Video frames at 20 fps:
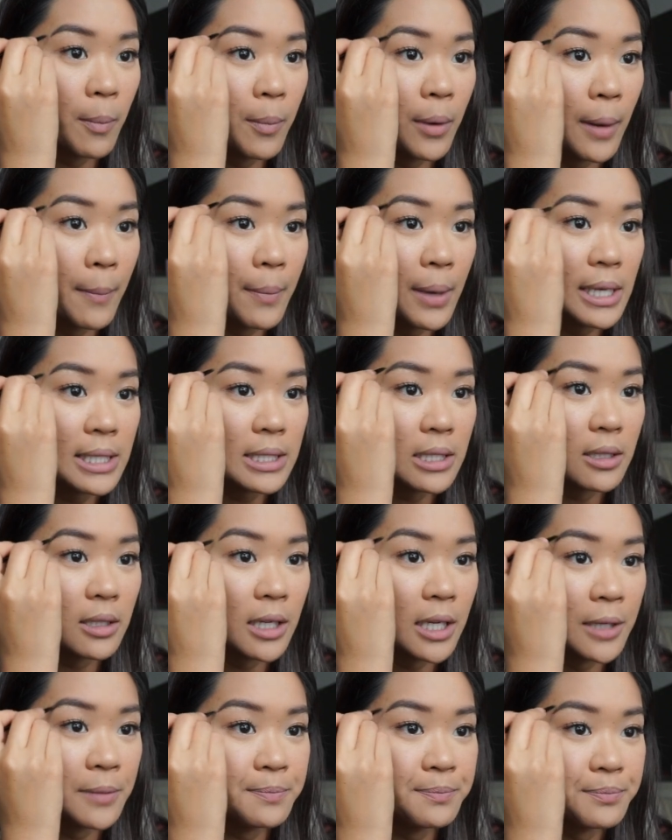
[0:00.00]
But
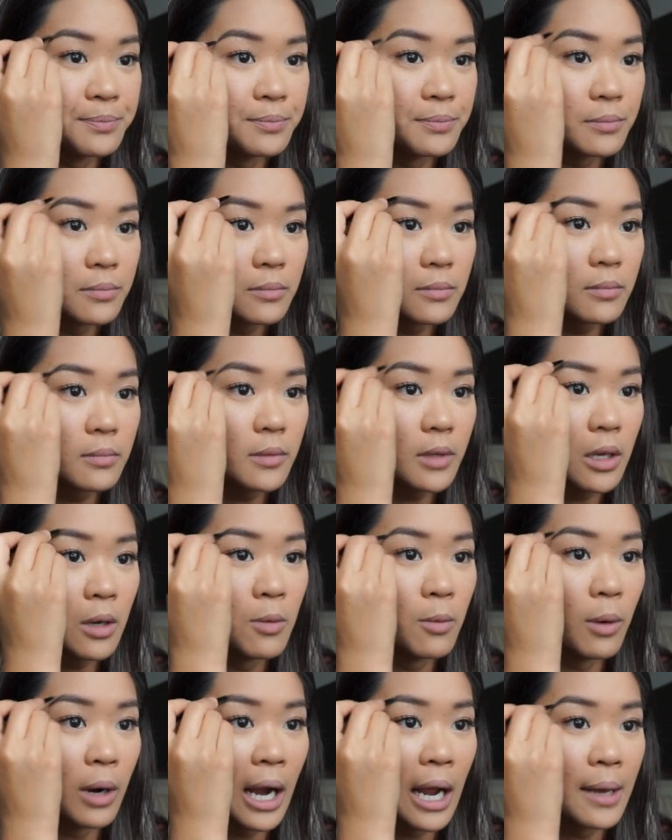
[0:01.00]
basically,
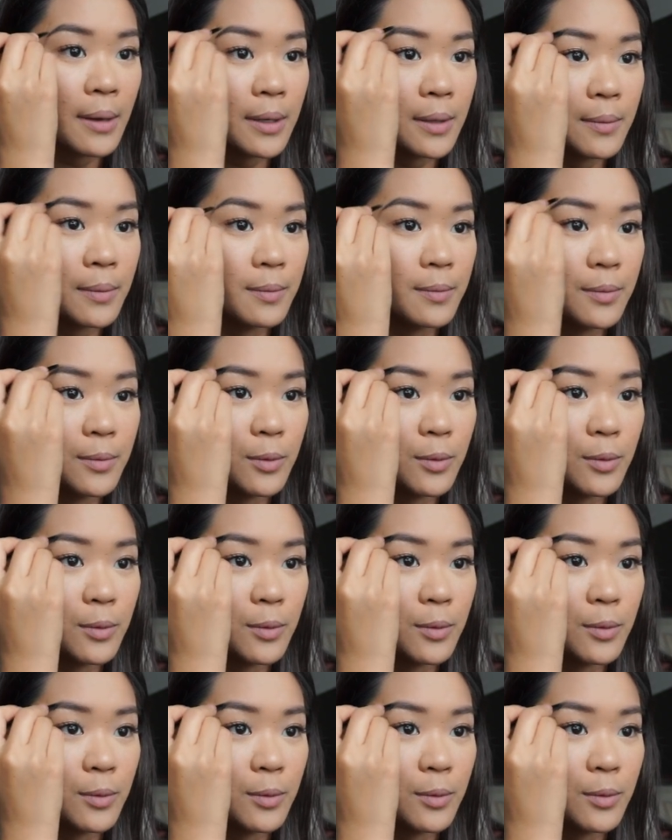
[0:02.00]
what I